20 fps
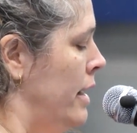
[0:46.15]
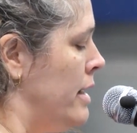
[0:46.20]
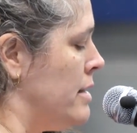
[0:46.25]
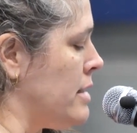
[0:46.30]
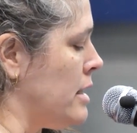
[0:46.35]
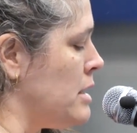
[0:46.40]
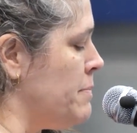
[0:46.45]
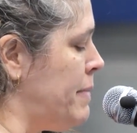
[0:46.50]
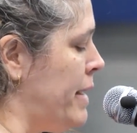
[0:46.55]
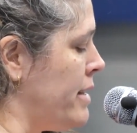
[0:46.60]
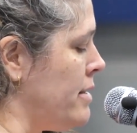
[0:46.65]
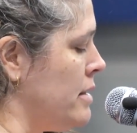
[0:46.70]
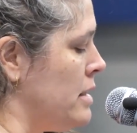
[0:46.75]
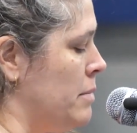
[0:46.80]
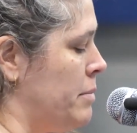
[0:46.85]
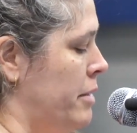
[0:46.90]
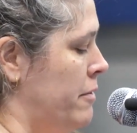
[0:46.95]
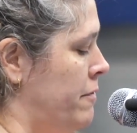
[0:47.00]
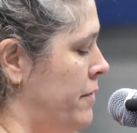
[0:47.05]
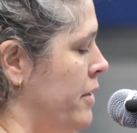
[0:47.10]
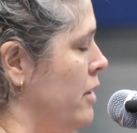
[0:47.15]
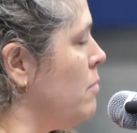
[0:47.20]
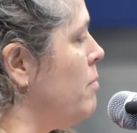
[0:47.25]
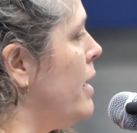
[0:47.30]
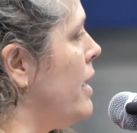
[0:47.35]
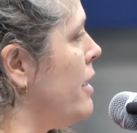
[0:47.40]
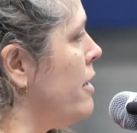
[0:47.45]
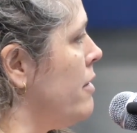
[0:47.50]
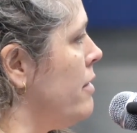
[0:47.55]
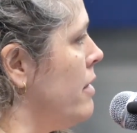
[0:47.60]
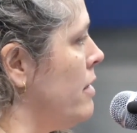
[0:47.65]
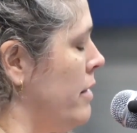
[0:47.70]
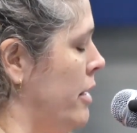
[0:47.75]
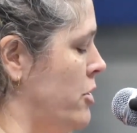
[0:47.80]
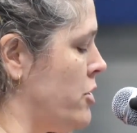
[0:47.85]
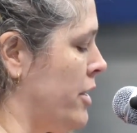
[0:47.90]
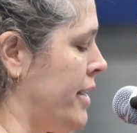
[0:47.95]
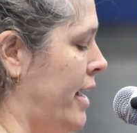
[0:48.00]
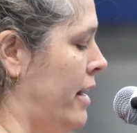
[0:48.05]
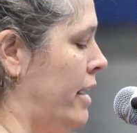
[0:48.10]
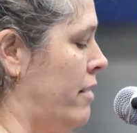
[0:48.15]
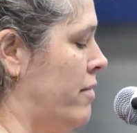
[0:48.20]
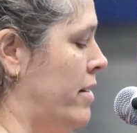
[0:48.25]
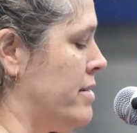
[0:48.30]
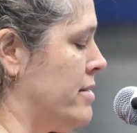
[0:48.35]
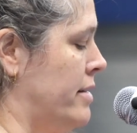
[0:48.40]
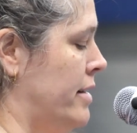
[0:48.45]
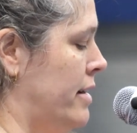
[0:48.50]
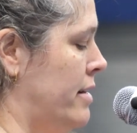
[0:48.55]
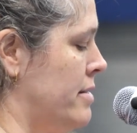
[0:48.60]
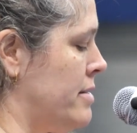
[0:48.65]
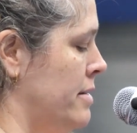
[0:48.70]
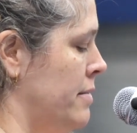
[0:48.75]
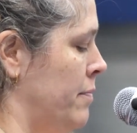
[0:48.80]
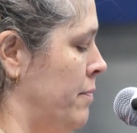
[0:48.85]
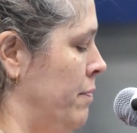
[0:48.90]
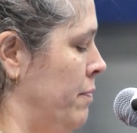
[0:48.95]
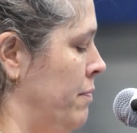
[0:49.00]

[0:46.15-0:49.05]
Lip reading: is expected to be filled by current Letcher County residents.